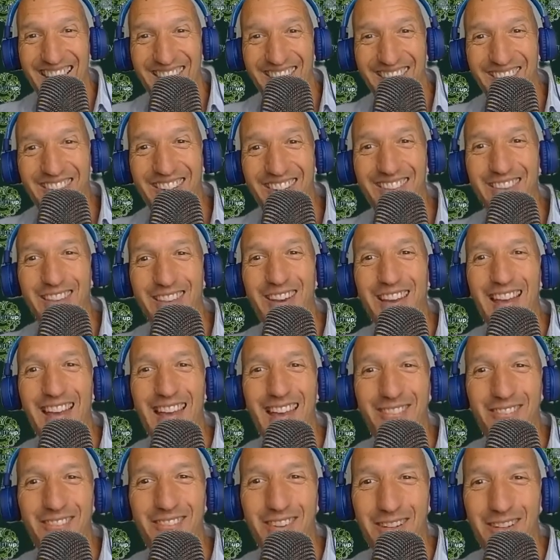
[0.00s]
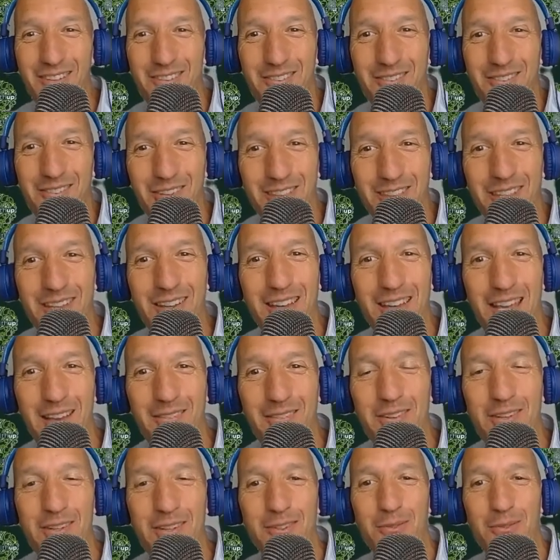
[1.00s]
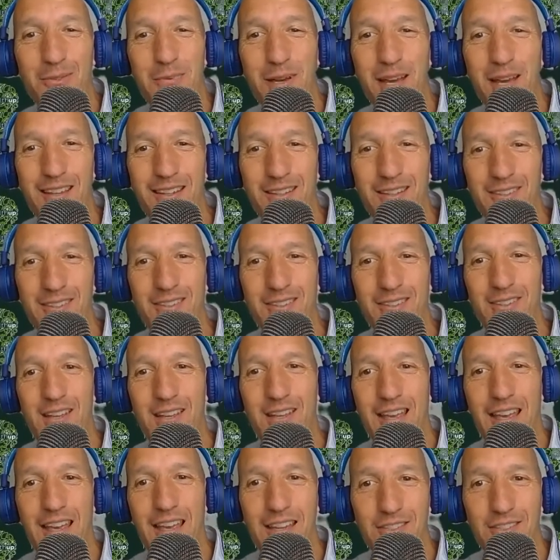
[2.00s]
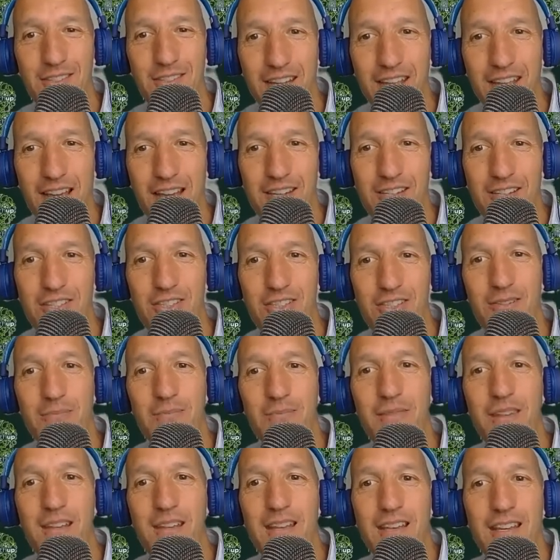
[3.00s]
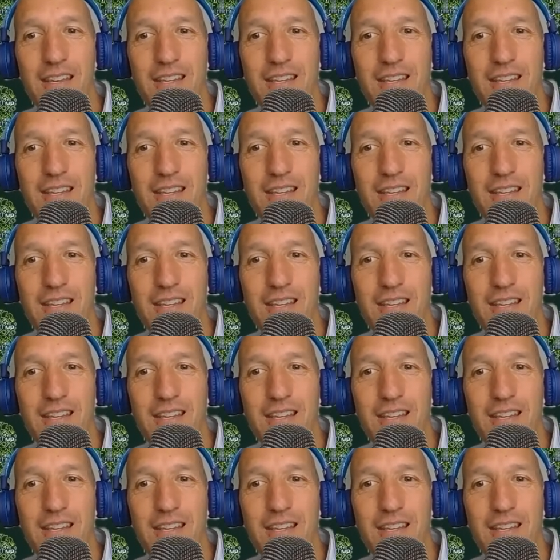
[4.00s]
With her evidence-based education,